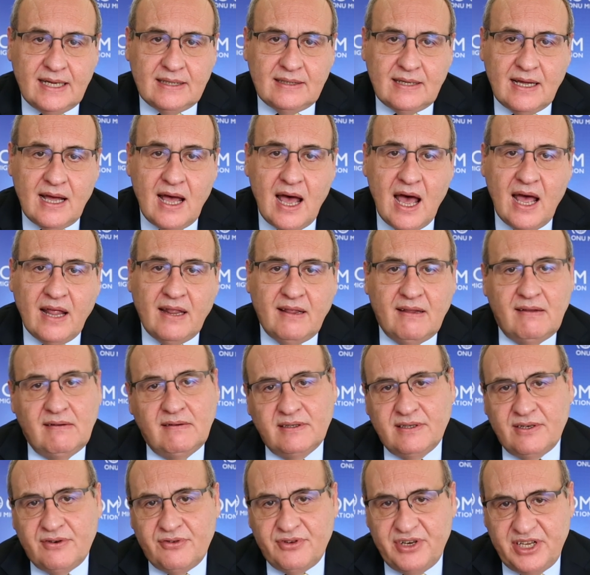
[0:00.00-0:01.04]
at a
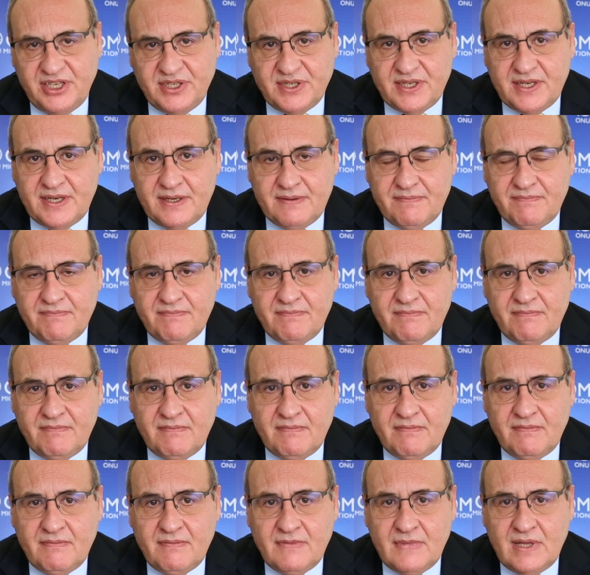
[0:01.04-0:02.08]
heightened risk.
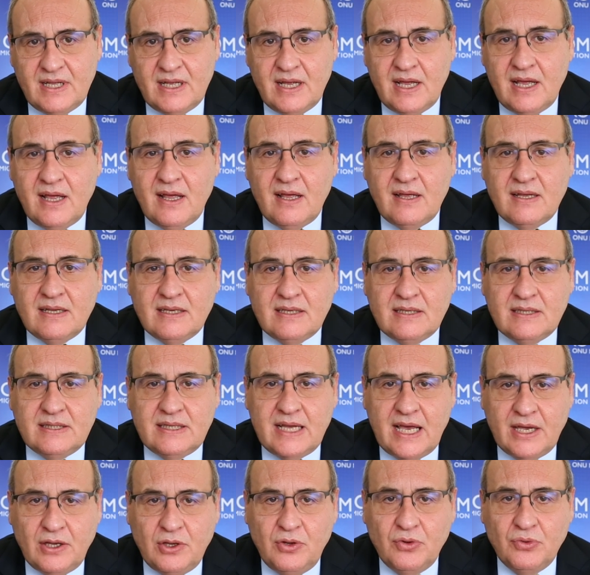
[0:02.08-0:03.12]

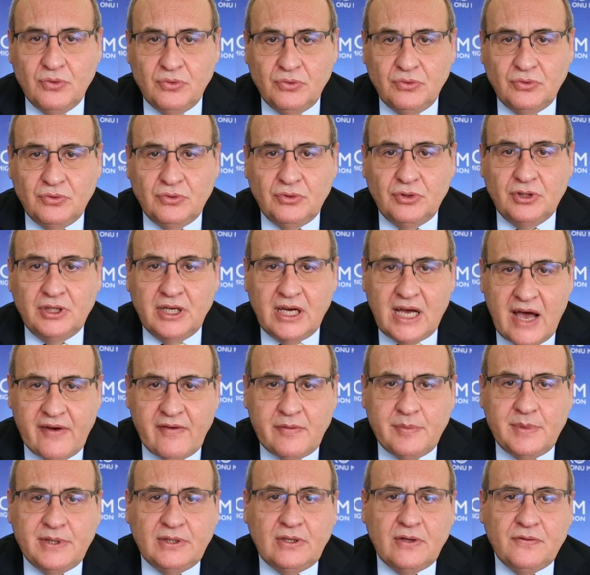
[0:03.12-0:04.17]
Thank you to the
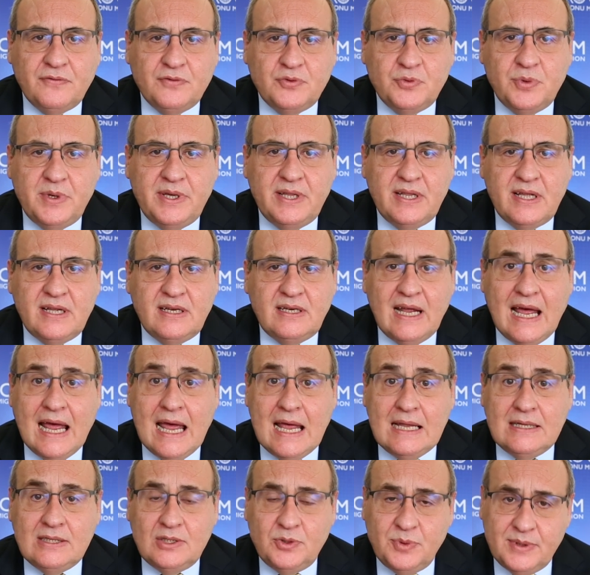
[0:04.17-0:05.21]
government of Sweden
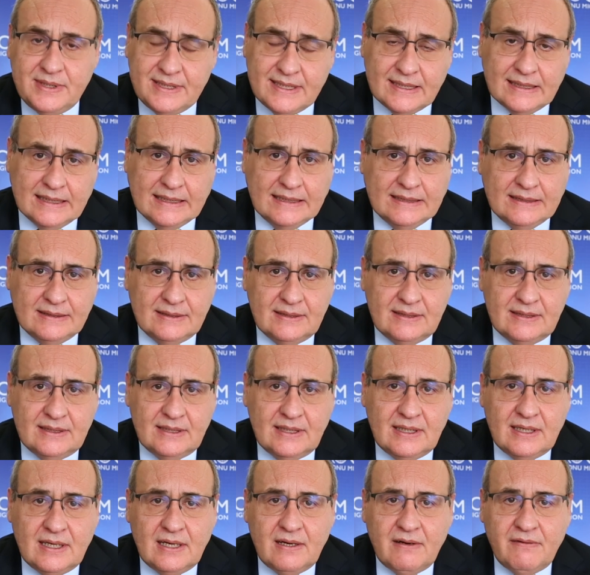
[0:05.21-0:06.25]
and Switzerland
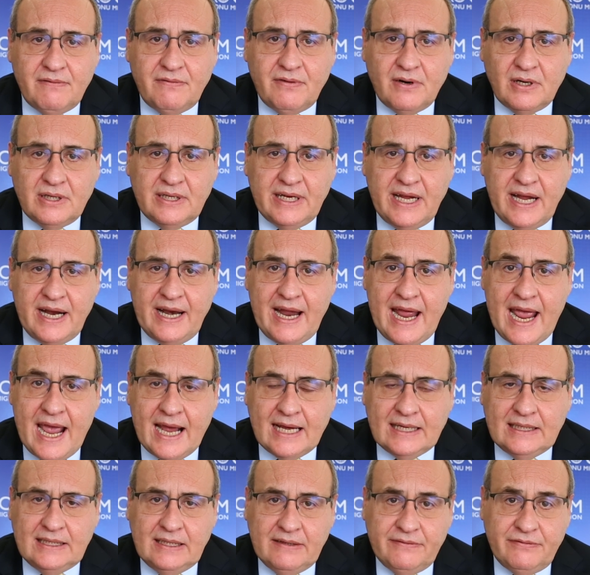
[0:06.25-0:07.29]
for their
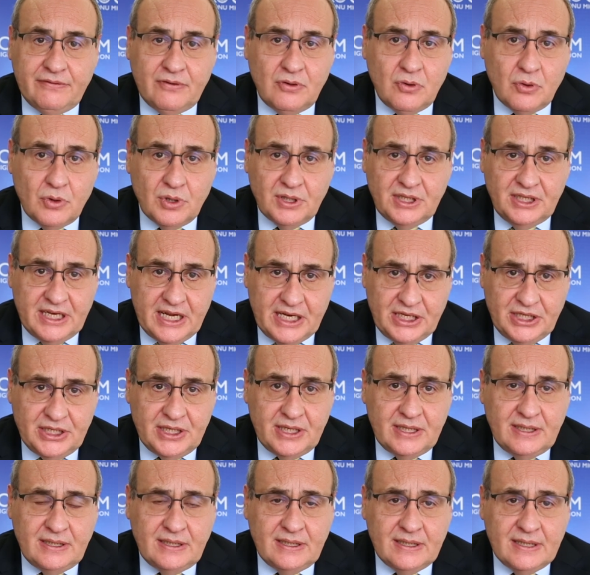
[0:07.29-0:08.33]
active
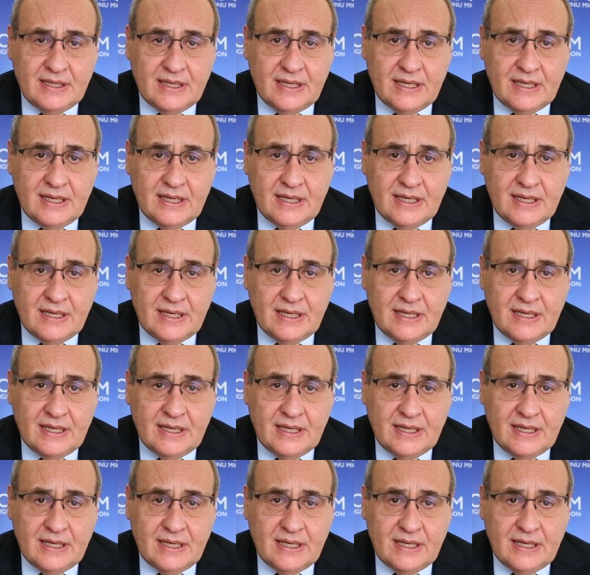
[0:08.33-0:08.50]
coordination,